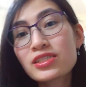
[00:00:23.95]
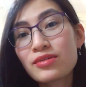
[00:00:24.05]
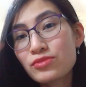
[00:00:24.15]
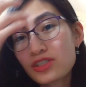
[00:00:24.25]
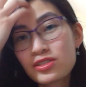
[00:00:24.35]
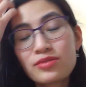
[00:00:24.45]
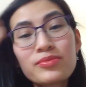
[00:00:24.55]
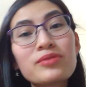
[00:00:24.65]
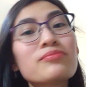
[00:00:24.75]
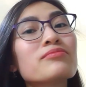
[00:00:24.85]
I'm just going to
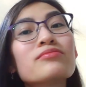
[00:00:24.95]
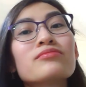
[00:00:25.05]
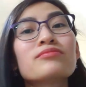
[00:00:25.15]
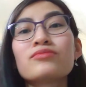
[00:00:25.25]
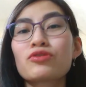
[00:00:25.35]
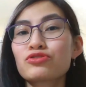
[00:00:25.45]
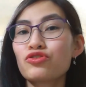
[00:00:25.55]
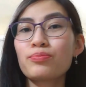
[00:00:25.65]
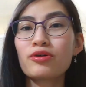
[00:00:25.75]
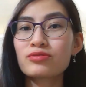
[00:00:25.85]
be more
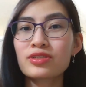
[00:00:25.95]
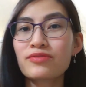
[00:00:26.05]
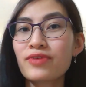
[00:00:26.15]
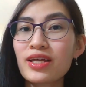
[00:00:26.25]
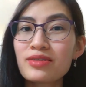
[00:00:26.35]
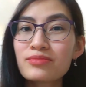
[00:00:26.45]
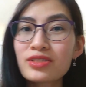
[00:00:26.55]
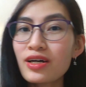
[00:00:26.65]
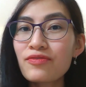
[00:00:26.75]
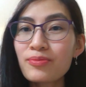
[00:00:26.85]
so posting random
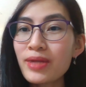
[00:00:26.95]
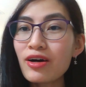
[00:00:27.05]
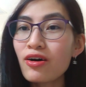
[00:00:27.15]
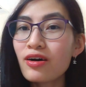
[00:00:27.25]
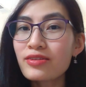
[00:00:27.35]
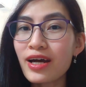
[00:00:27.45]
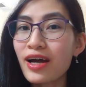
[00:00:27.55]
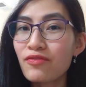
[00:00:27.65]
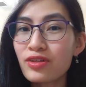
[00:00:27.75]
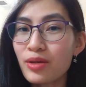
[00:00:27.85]
stuff from now on that
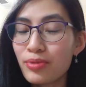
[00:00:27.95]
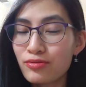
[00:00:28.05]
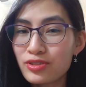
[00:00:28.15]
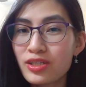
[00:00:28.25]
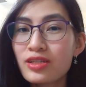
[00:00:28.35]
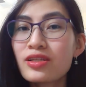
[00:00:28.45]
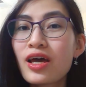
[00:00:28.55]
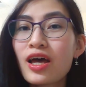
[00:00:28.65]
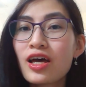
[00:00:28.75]
I feel like posting.